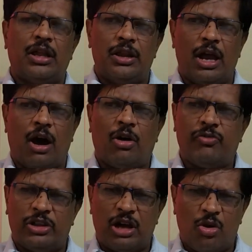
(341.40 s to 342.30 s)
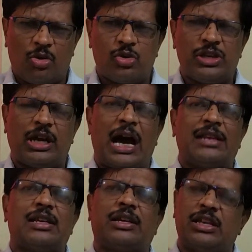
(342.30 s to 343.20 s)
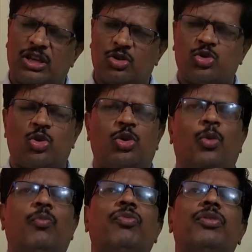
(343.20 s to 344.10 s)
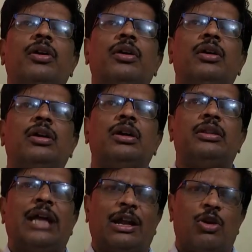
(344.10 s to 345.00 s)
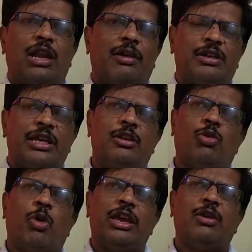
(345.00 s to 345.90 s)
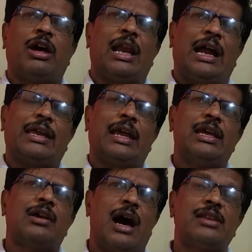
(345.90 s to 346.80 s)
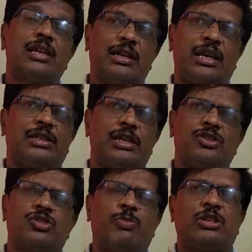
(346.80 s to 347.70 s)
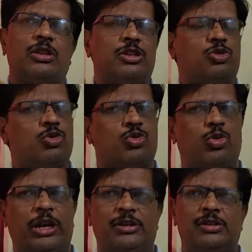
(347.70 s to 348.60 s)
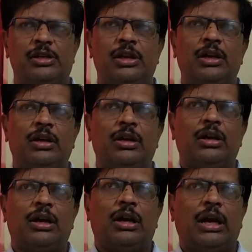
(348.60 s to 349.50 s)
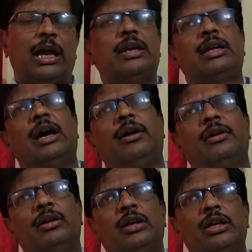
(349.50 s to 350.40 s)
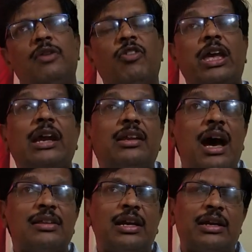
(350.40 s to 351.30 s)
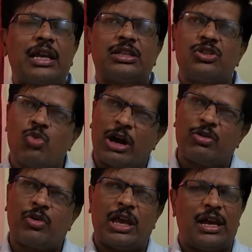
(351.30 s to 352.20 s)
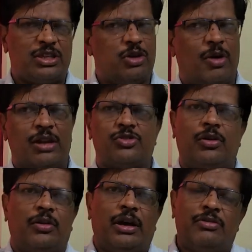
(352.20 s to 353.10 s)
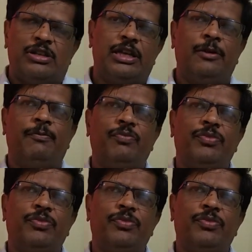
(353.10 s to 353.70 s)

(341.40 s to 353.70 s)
Now, without losing concentration, you should do. That only I will tell you why you are not getting concentrations, especially to students. And if you get concentrations, what you can achieve also, I will tell you.